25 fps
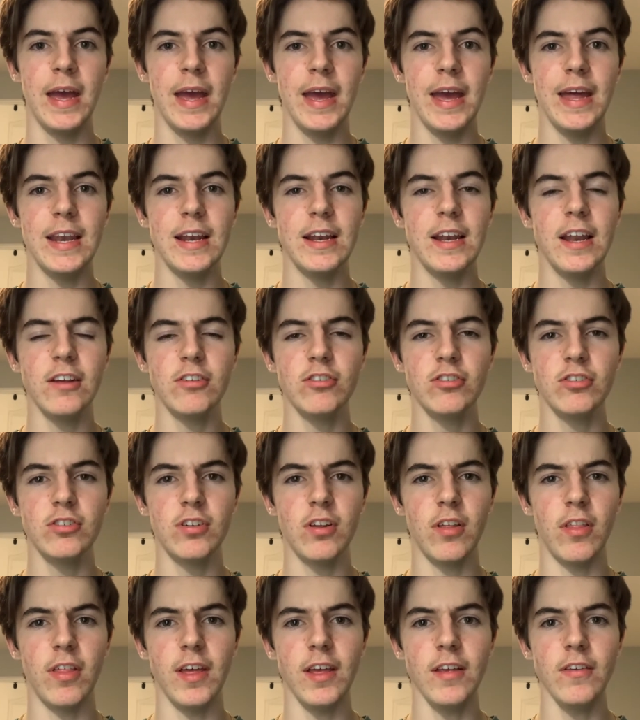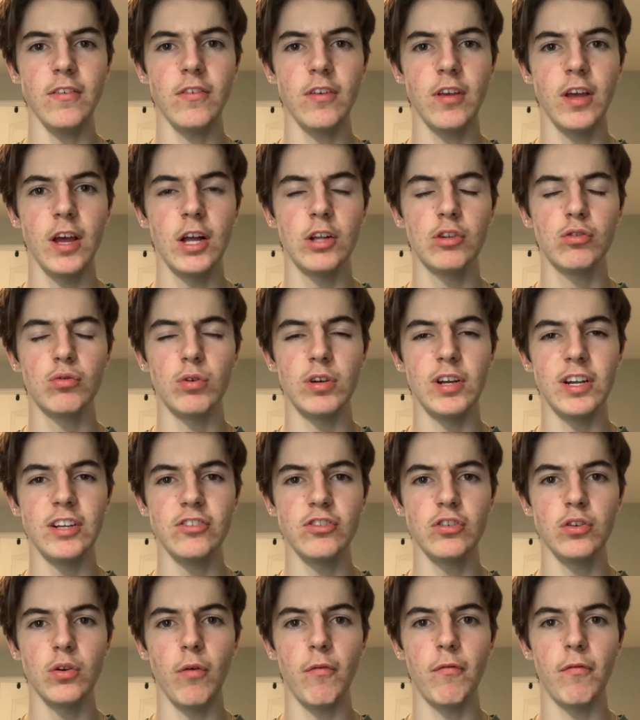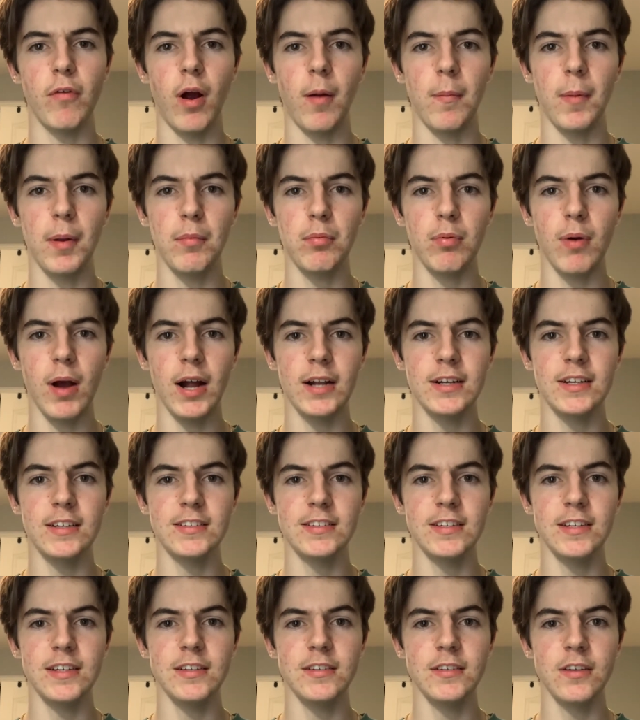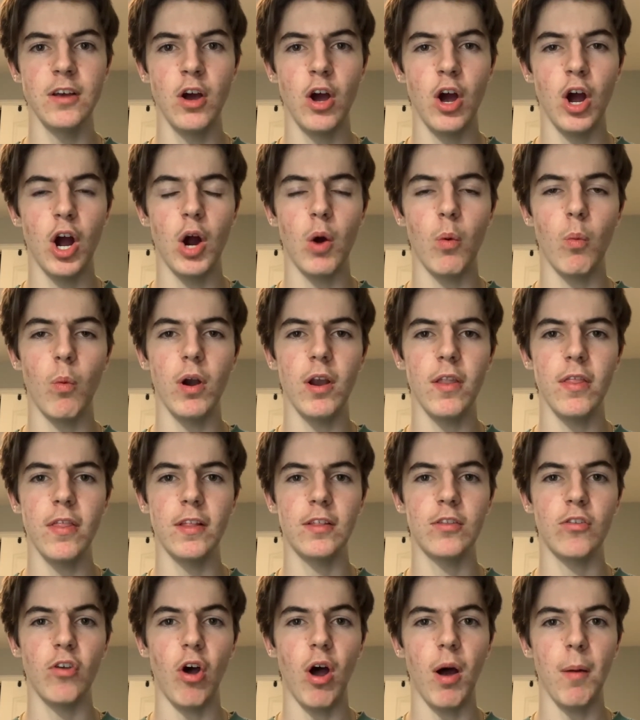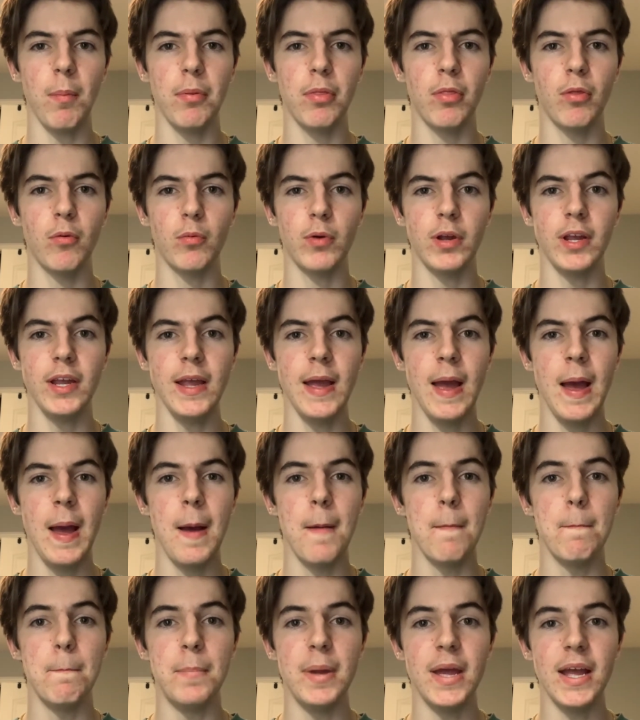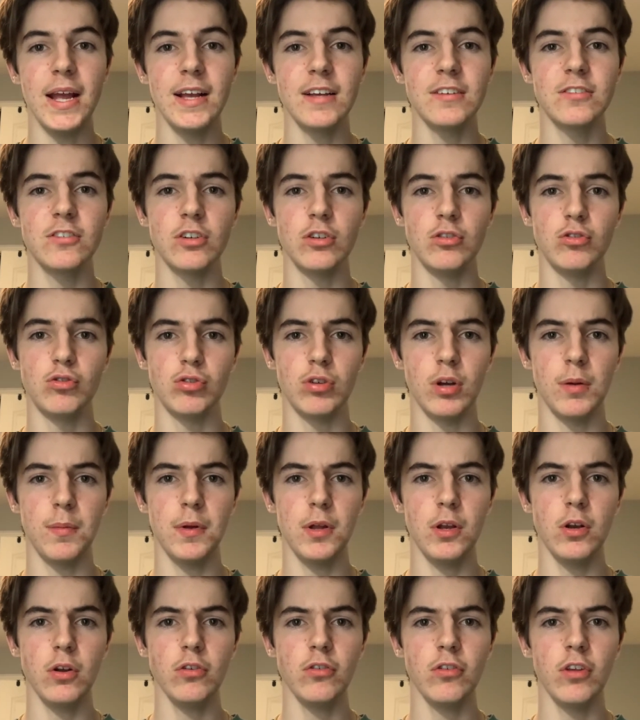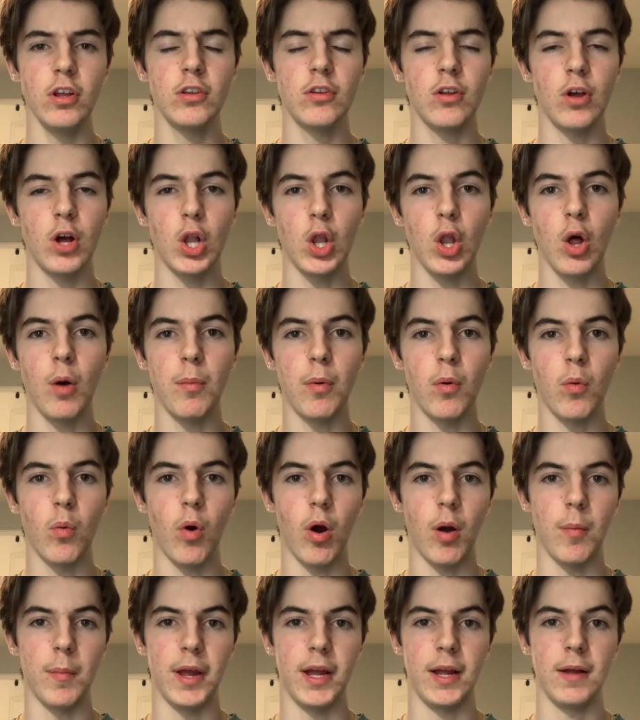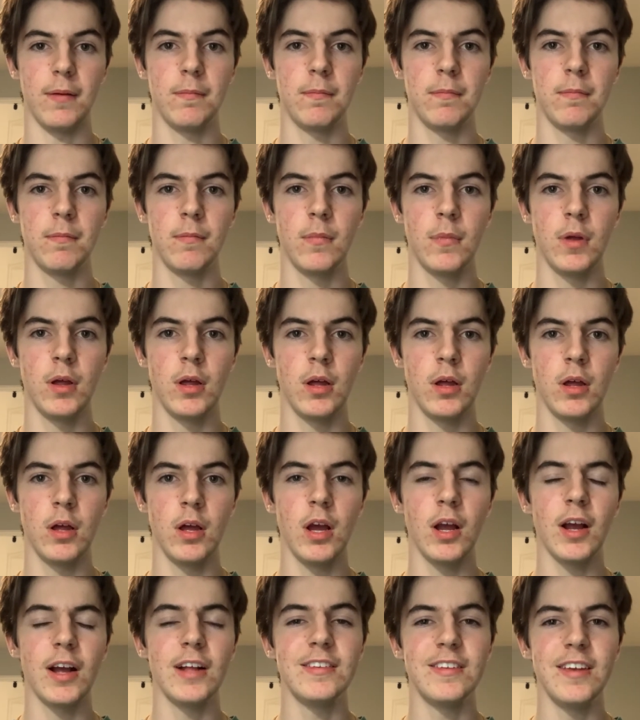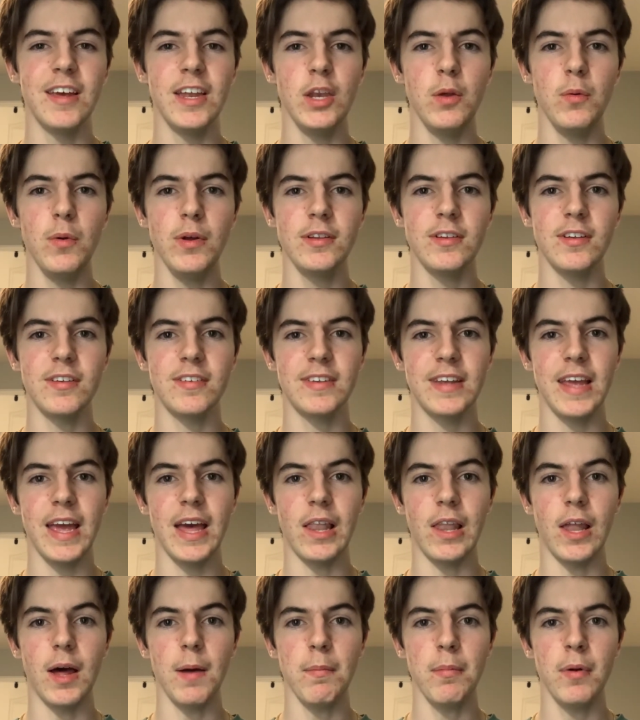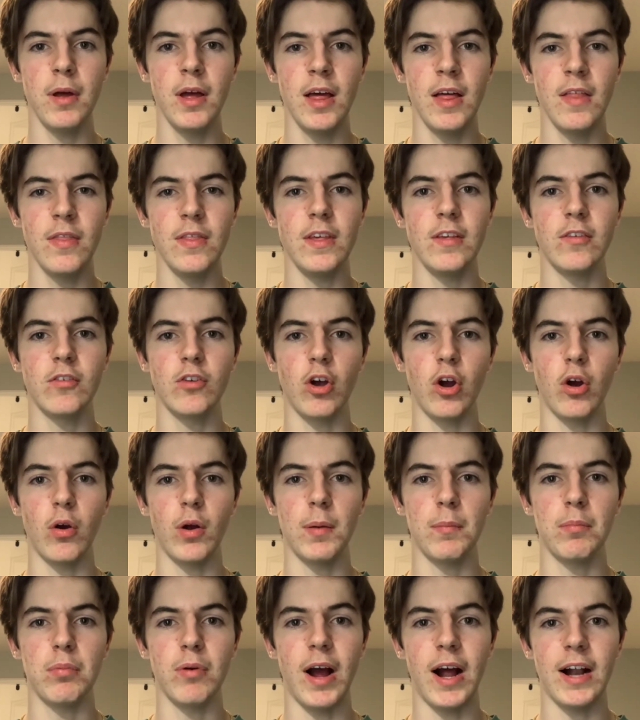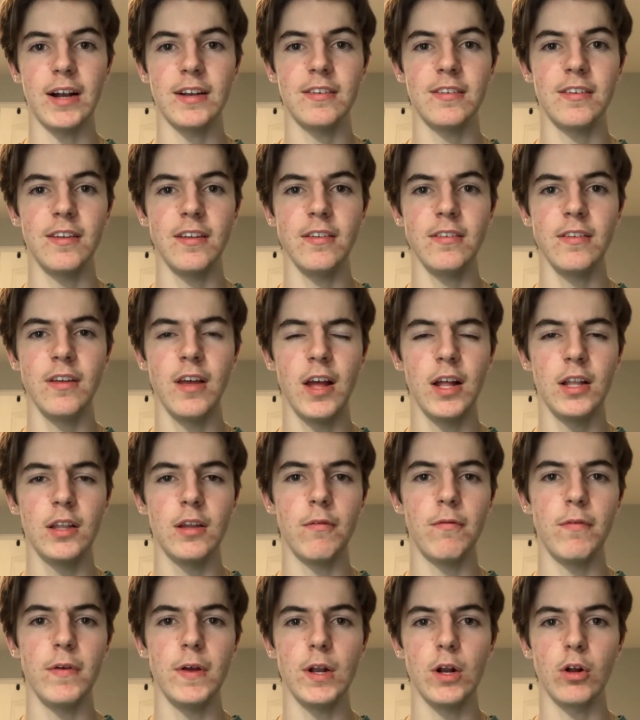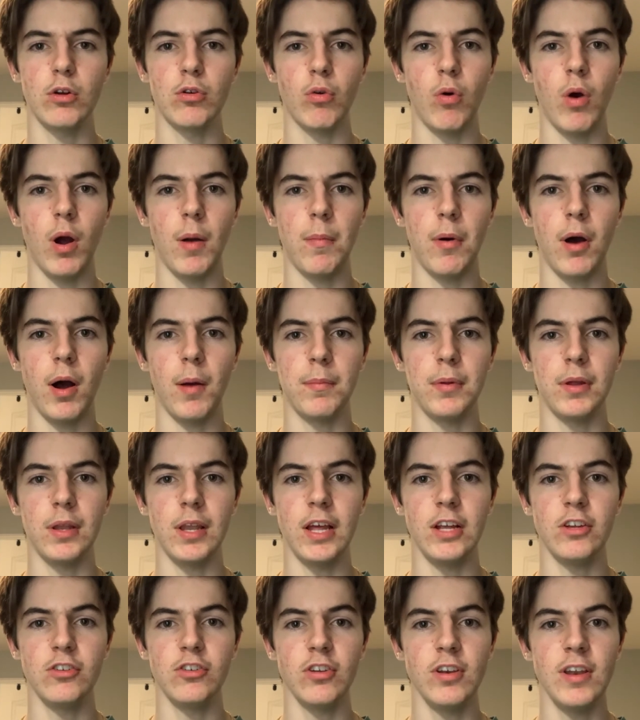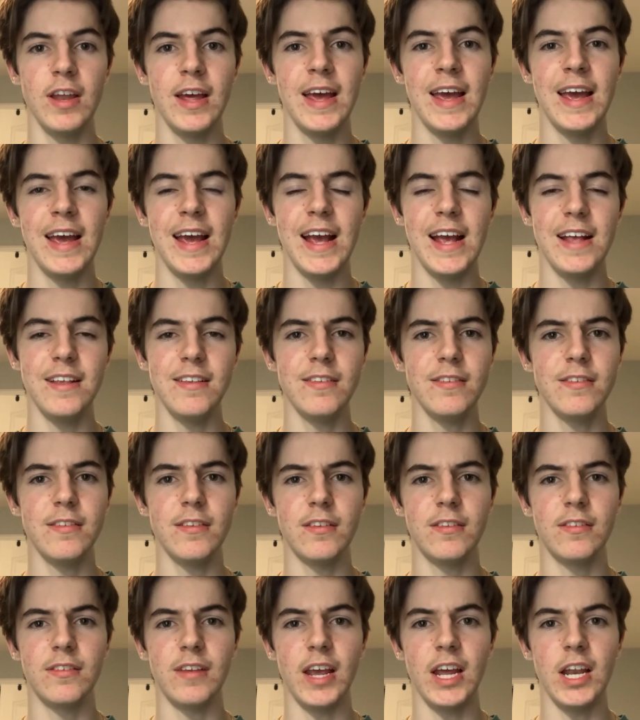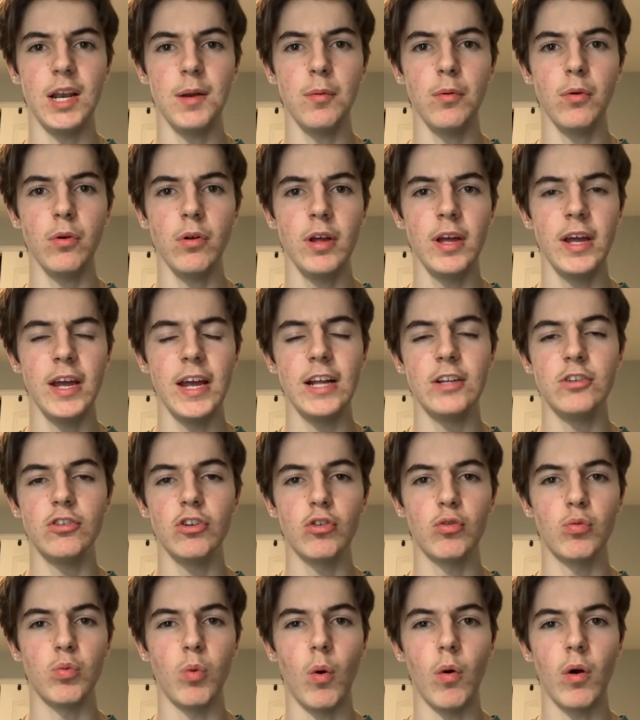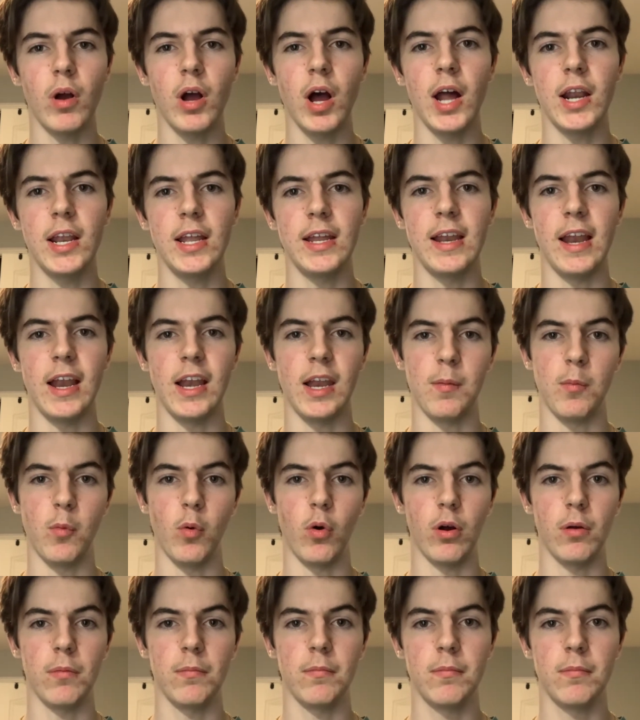In addition to this, traditional farming practices are one of the top 3 biggest contributors to global warming. Continuing to scale up these current practices to feed a growing population isn't sustainable and just won't cut it anymore.